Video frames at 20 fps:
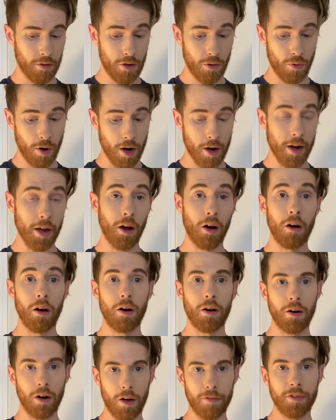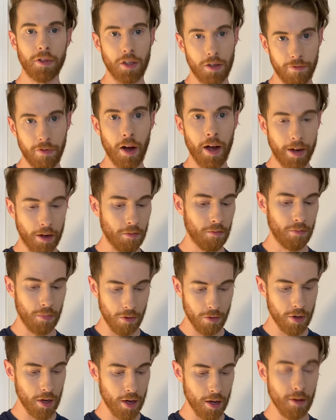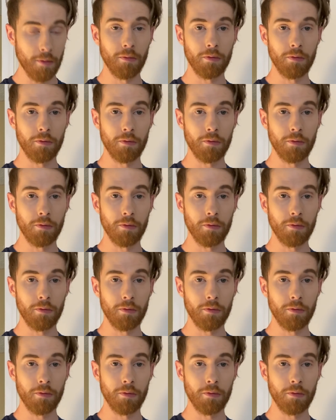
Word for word: You are a hard office to find. Okay,